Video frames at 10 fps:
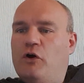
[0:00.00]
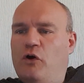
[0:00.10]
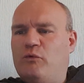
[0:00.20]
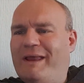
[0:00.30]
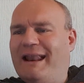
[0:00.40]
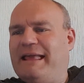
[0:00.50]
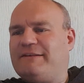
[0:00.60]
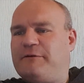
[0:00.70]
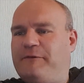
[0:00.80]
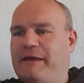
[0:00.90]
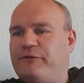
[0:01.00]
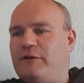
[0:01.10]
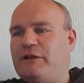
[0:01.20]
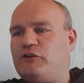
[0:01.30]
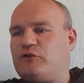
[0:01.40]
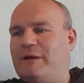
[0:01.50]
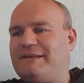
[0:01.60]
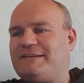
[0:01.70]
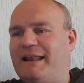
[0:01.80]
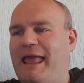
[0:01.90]
Who really is the faithful and discreet
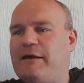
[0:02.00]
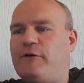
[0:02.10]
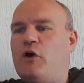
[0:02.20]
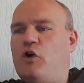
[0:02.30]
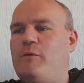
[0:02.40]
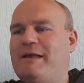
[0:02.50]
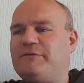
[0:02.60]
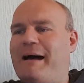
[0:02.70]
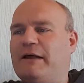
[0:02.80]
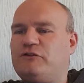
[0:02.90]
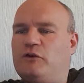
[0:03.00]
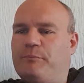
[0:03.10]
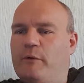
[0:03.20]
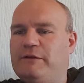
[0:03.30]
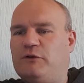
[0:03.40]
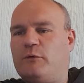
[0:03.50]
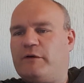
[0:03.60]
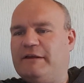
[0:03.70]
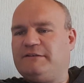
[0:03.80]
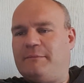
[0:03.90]
slave whom his master appointed
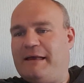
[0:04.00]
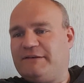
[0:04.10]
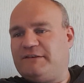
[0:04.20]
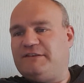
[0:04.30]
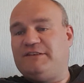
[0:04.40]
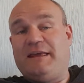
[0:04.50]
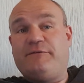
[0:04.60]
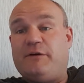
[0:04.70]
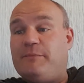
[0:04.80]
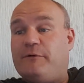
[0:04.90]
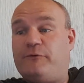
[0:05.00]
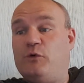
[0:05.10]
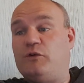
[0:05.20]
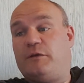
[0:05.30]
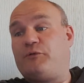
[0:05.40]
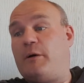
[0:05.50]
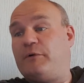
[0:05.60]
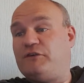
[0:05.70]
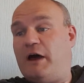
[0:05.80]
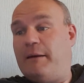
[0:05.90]
over his domestics to give them their food at the
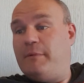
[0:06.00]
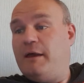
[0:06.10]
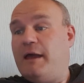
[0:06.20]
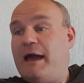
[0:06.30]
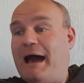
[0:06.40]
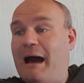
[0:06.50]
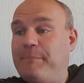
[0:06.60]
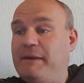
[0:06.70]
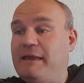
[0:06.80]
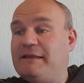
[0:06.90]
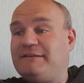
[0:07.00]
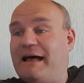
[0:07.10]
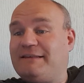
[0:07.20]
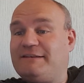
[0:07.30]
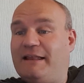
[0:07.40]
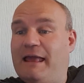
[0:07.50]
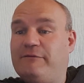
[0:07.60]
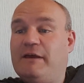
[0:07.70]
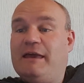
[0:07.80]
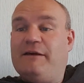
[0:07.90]
proper time? Happy is that
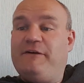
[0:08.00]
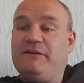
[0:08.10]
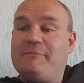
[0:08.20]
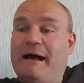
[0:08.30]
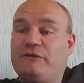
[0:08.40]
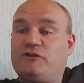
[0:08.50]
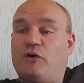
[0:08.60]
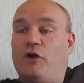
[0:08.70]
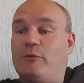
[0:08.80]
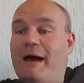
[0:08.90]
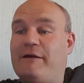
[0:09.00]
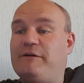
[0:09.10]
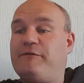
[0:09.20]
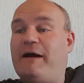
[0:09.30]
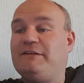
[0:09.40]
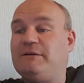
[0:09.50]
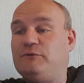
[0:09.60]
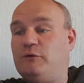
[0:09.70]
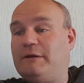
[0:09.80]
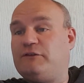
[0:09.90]
slave if his master on arriving finds him
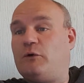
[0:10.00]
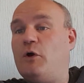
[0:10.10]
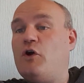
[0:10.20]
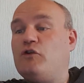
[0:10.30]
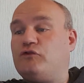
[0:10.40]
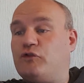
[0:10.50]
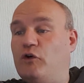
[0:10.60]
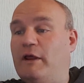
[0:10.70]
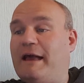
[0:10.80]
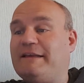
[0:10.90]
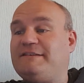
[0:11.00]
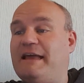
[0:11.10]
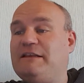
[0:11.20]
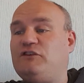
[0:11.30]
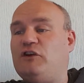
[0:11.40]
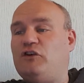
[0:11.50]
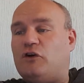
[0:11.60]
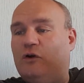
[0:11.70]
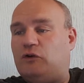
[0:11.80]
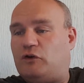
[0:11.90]
doing so. Truly I say to
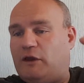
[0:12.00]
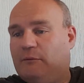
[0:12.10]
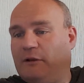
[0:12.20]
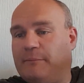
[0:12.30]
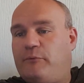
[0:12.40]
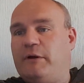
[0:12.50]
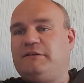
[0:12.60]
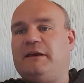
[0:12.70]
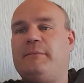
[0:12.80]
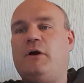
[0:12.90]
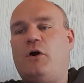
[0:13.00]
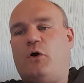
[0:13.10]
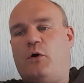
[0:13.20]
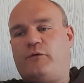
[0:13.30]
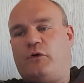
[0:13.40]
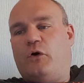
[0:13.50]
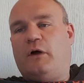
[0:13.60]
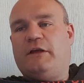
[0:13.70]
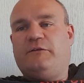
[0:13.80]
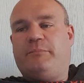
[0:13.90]
you, he will appoint him over
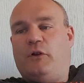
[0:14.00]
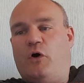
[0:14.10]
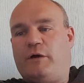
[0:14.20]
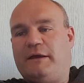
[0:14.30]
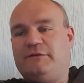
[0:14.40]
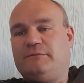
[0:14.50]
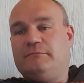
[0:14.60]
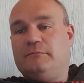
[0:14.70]
all his belongings.